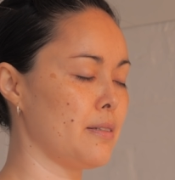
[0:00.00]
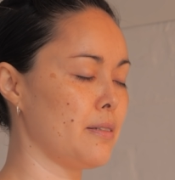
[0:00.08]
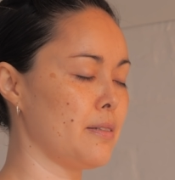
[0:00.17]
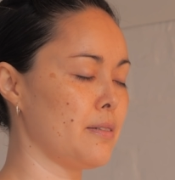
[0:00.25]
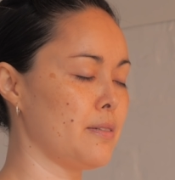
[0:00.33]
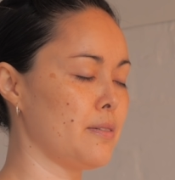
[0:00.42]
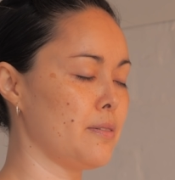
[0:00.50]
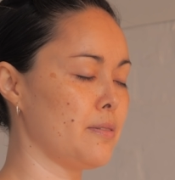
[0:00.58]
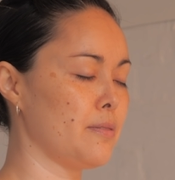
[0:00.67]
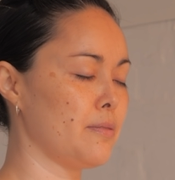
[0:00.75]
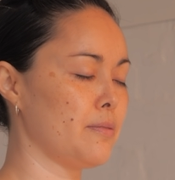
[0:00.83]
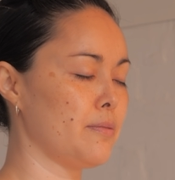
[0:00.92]

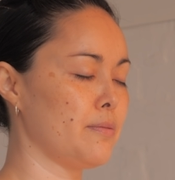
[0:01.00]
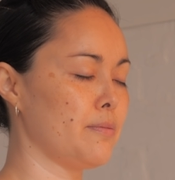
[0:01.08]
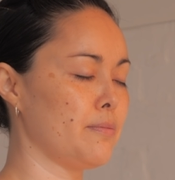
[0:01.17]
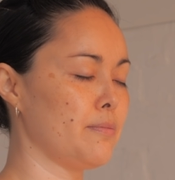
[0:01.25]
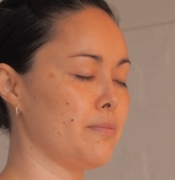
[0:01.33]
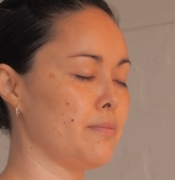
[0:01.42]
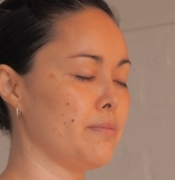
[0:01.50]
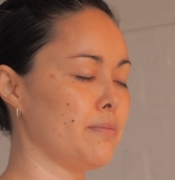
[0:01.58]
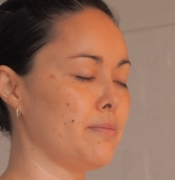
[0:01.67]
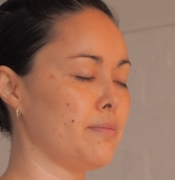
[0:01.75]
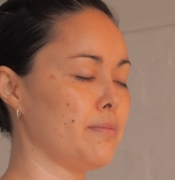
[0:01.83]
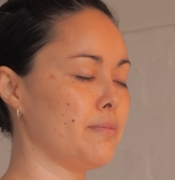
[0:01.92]

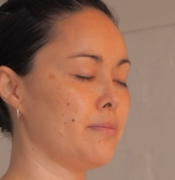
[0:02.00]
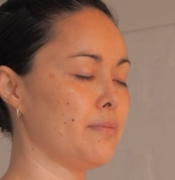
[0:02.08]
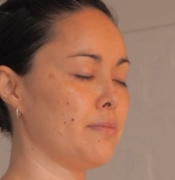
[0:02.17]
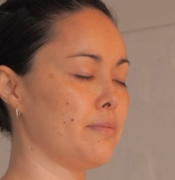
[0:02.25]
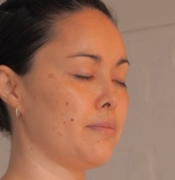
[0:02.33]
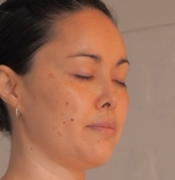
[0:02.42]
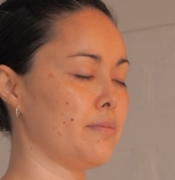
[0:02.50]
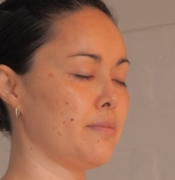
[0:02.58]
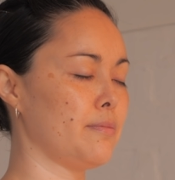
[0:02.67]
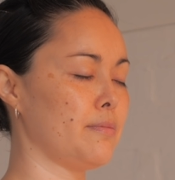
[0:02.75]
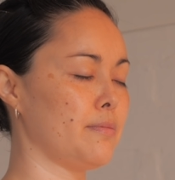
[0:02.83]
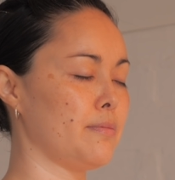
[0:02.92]

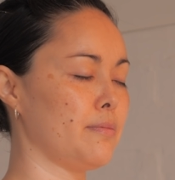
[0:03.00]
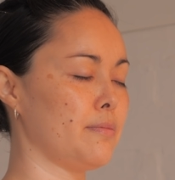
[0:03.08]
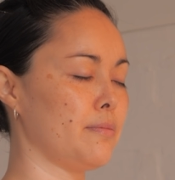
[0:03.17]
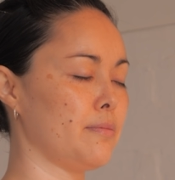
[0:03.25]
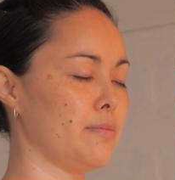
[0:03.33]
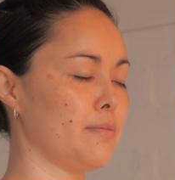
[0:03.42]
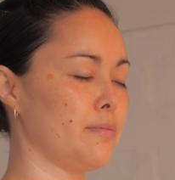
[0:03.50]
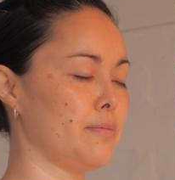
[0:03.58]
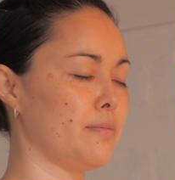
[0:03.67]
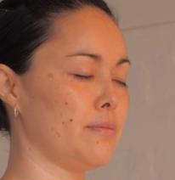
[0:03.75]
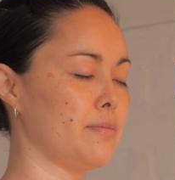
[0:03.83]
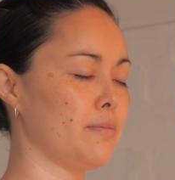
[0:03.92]

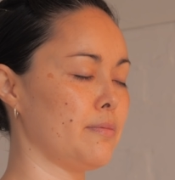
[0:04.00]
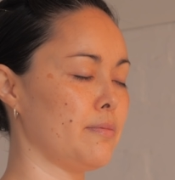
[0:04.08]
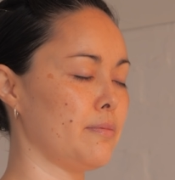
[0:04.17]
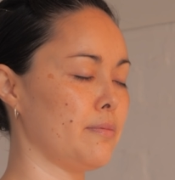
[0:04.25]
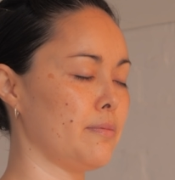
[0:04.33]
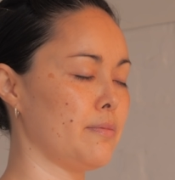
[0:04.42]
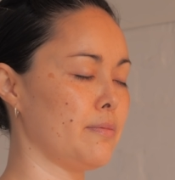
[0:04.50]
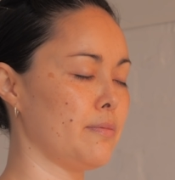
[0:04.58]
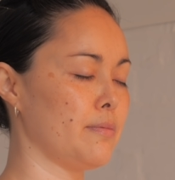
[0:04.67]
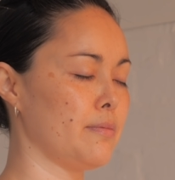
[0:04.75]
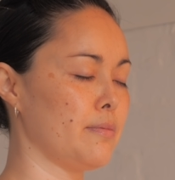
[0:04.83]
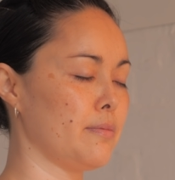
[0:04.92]

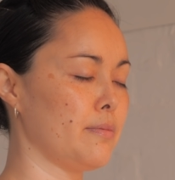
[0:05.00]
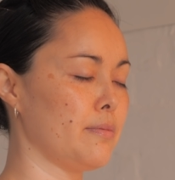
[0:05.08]
[no speech]